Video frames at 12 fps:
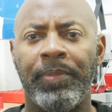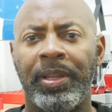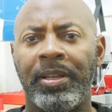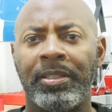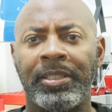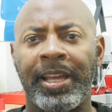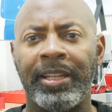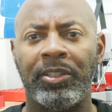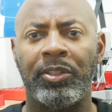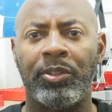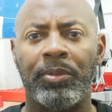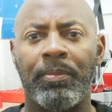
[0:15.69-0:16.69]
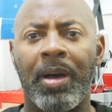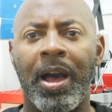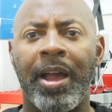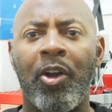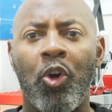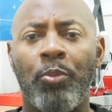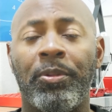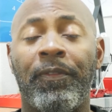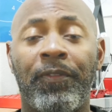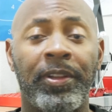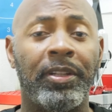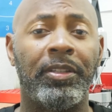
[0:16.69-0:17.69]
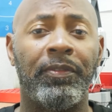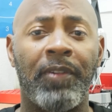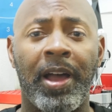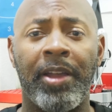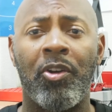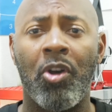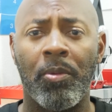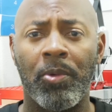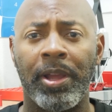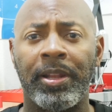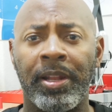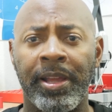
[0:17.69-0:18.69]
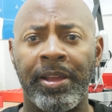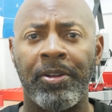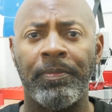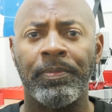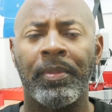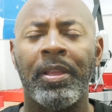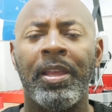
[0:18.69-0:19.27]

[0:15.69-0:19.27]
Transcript: because that's my home defense firearm right now.